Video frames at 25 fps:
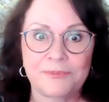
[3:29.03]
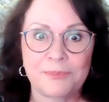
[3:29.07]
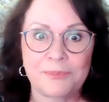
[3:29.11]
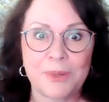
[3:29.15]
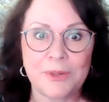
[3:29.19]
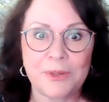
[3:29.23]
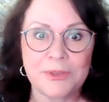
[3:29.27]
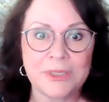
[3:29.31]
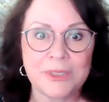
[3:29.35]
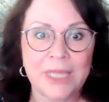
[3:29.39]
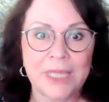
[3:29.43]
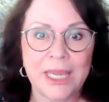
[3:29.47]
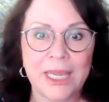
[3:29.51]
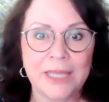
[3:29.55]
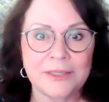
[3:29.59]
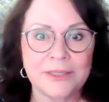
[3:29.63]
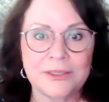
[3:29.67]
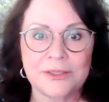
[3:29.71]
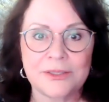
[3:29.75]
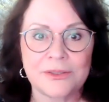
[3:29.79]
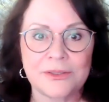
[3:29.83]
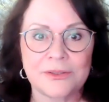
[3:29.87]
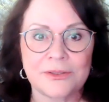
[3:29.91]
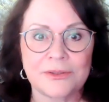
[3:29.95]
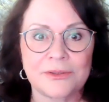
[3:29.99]
post
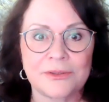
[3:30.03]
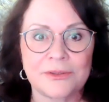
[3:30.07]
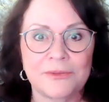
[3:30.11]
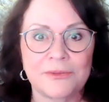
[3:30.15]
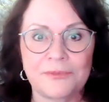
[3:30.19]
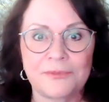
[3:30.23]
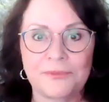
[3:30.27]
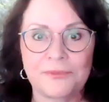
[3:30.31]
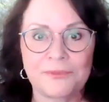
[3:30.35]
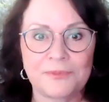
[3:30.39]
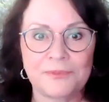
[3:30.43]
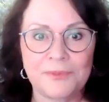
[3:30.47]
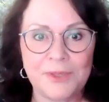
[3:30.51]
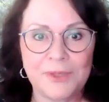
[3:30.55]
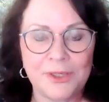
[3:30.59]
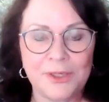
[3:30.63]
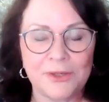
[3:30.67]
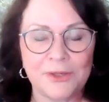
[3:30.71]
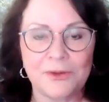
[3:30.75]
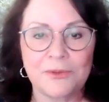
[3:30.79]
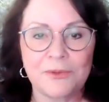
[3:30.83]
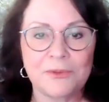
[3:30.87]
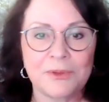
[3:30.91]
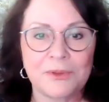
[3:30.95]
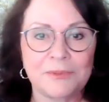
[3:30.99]
cancer of, you
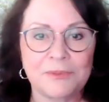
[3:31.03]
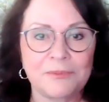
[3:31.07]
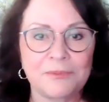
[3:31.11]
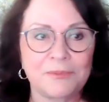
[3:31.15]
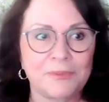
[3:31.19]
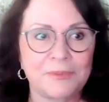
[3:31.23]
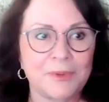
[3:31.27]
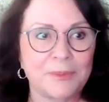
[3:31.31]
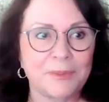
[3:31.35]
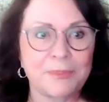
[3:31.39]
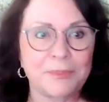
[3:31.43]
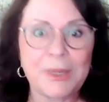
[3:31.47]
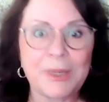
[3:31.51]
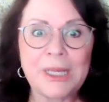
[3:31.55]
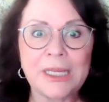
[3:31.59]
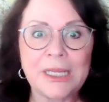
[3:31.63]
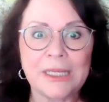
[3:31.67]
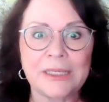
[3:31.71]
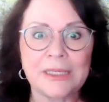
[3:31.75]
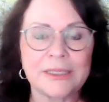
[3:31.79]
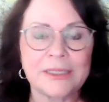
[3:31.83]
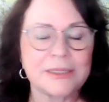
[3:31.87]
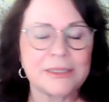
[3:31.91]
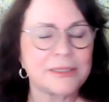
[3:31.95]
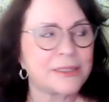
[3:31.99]
know, what, what
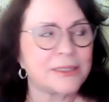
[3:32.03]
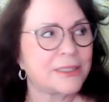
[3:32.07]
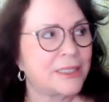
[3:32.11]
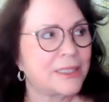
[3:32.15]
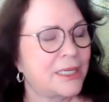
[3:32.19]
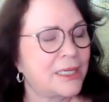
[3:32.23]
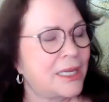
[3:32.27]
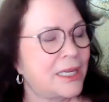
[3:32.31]
bucket list.